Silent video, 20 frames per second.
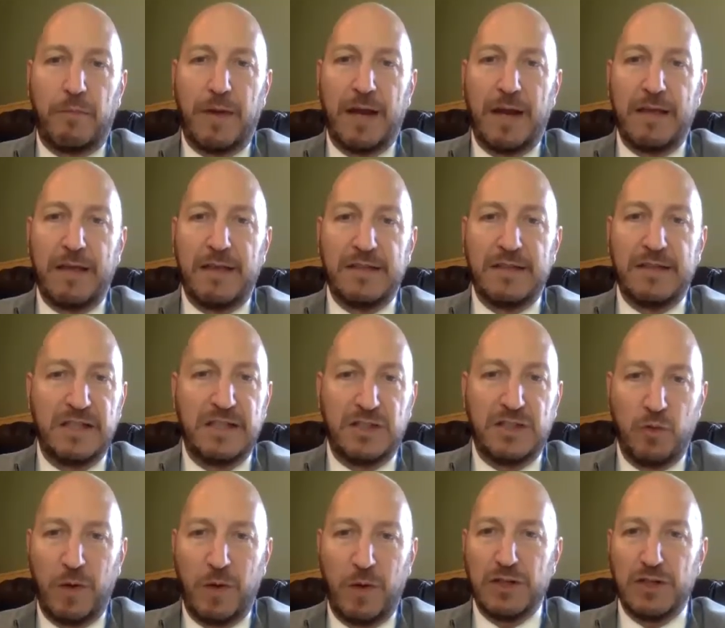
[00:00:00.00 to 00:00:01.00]
this
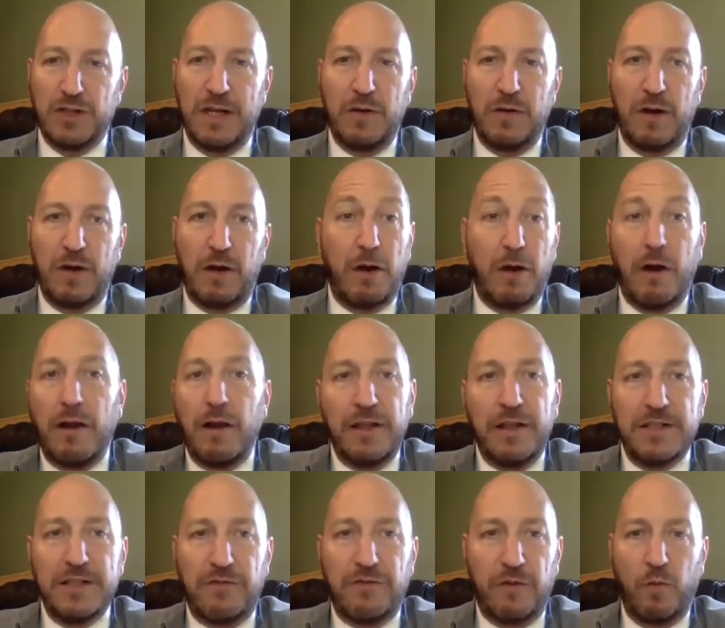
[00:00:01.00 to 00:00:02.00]
situation, all in
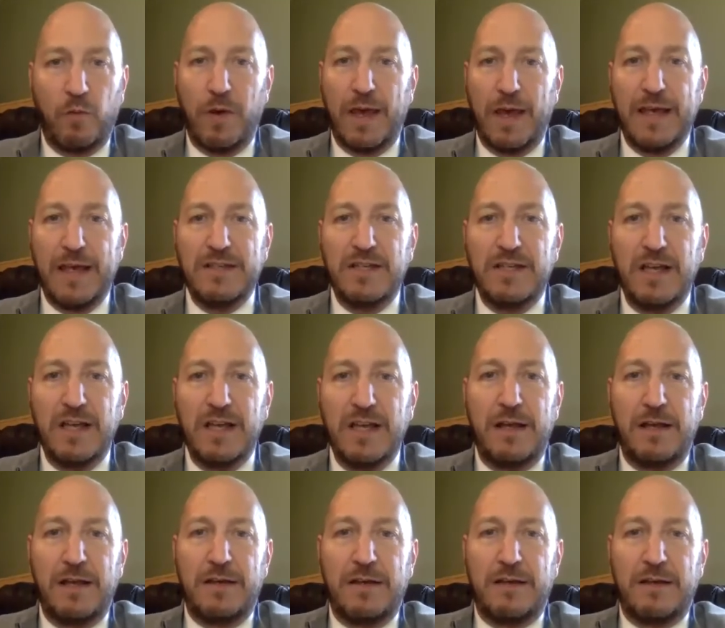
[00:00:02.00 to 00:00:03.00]
different ways.
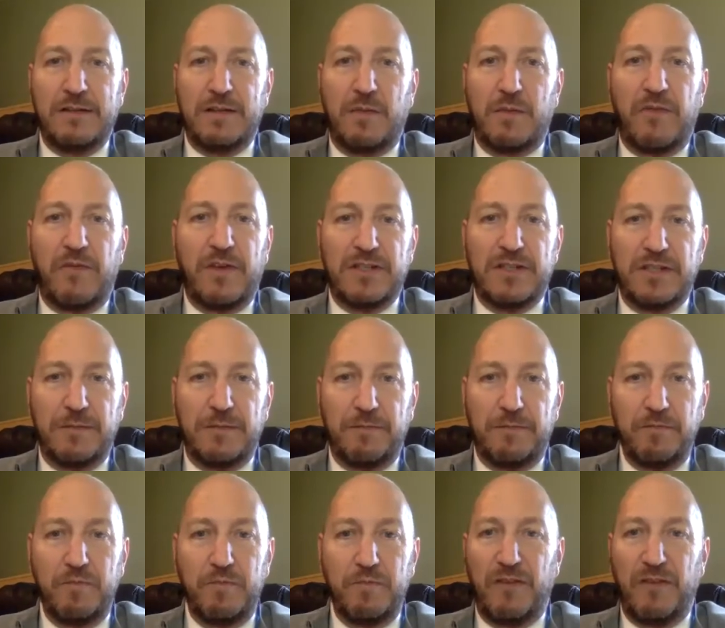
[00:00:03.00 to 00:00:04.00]
Some of us
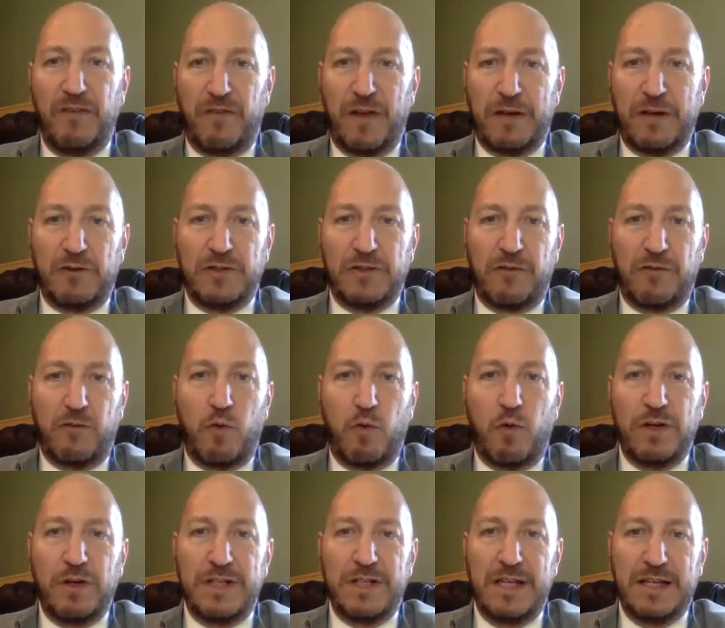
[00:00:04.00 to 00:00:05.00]
find ourselves
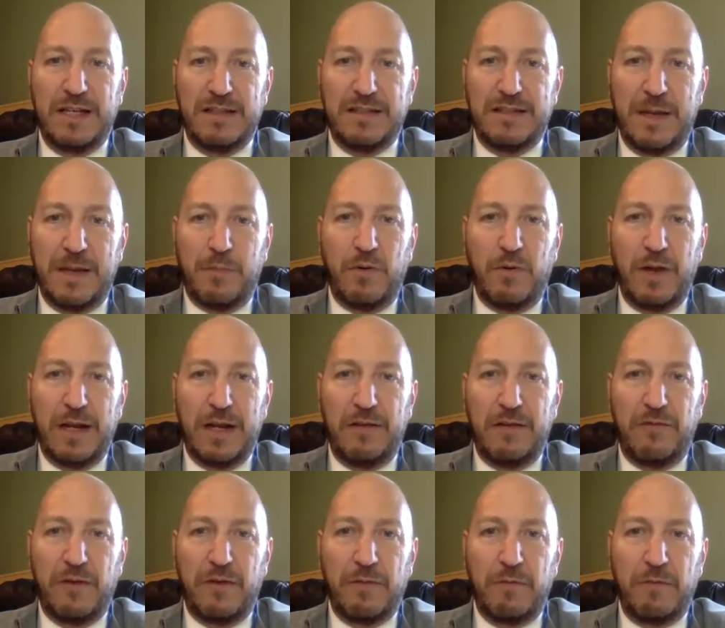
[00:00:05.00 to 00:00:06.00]
quarantined and separated
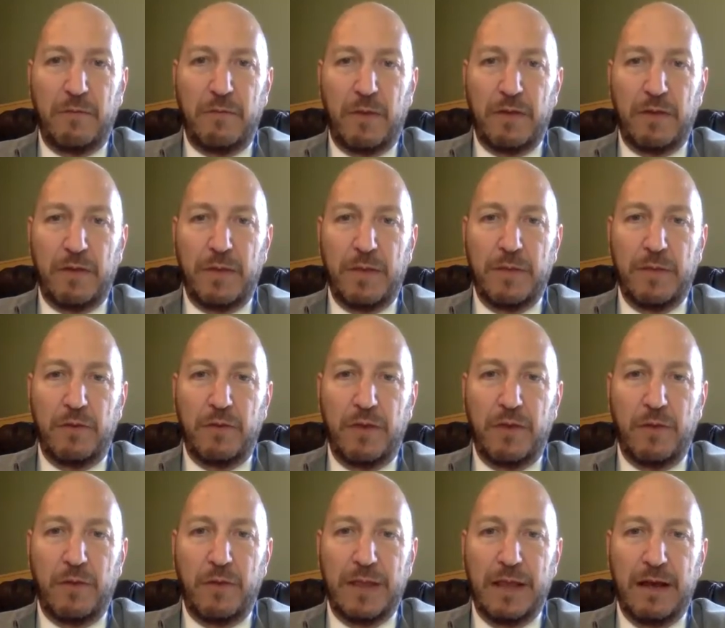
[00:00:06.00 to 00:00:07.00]
from the people
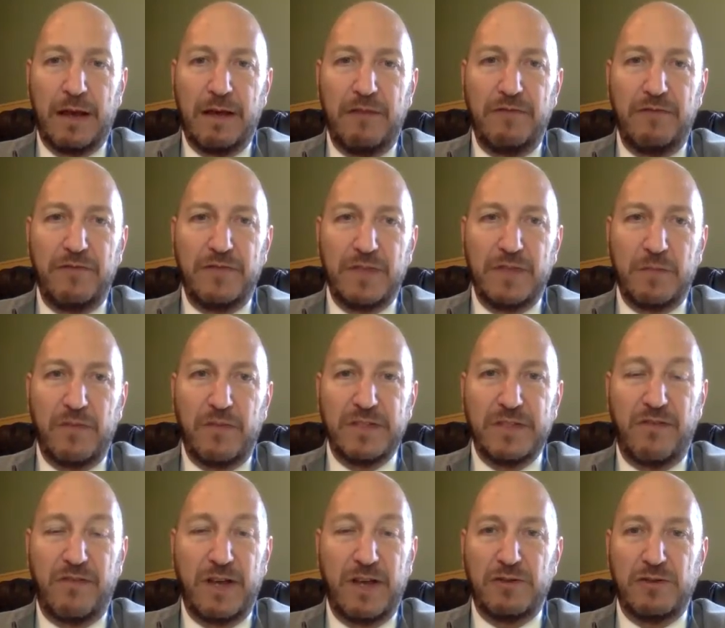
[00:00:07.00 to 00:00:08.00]
that we love. Some of us
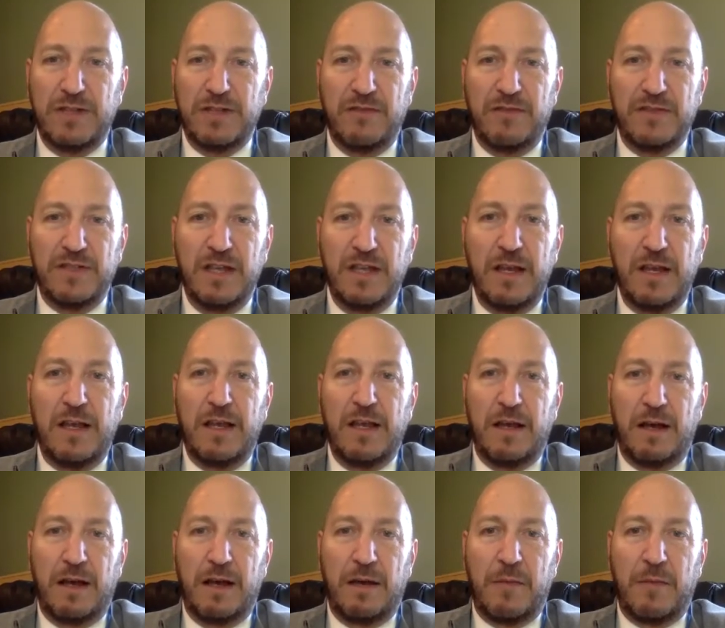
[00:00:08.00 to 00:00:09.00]
find ourselves
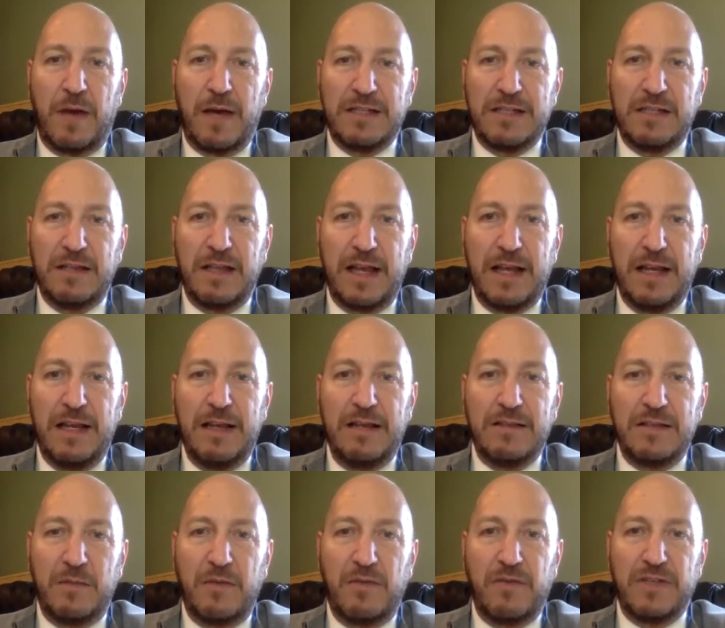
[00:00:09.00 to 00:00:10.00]
isolated.
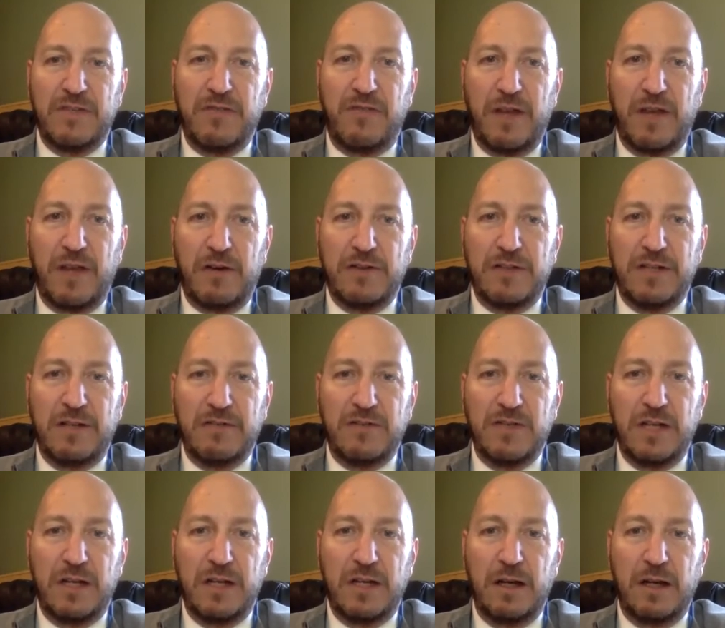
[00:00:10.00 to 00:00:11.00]
Some of us find
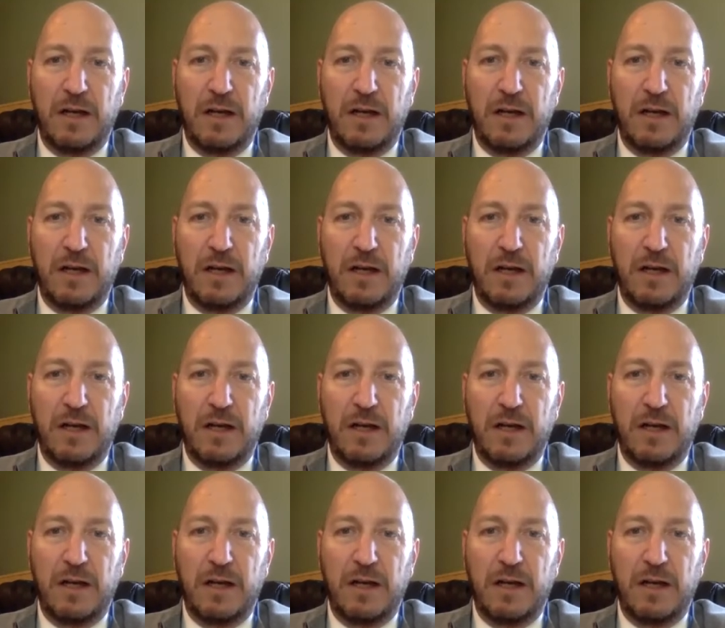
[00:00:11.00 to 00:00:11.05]
ourselves in